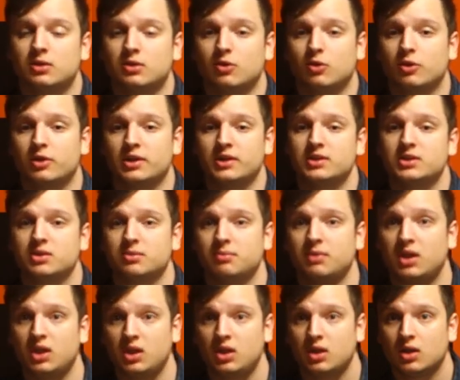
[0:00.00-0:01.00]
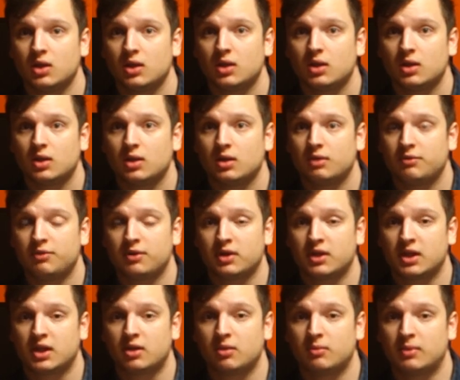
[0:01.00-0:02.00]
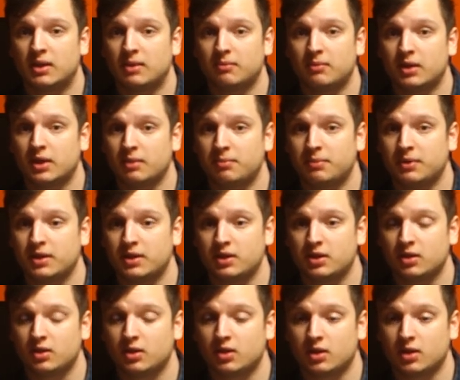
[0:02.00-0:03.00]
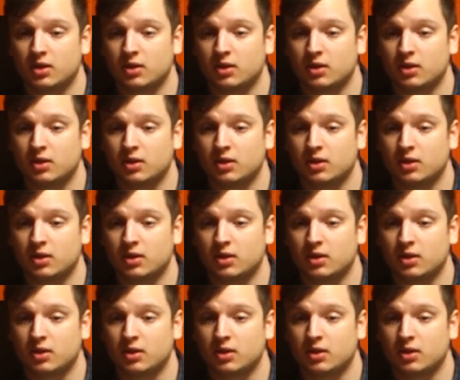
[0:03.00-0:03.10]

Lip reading: according to me, if you care about my opinion,